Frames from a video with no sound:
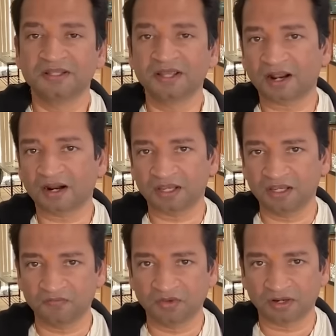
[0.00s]
There are
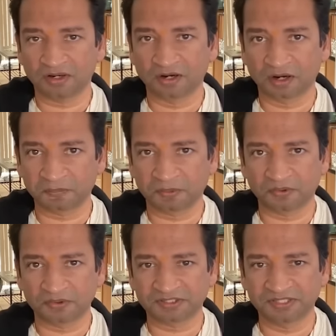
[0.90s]
even
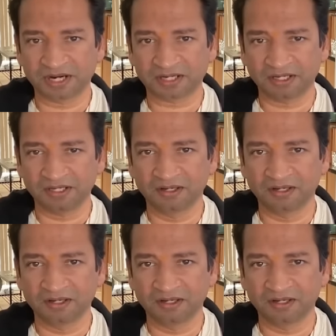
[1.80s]
reports that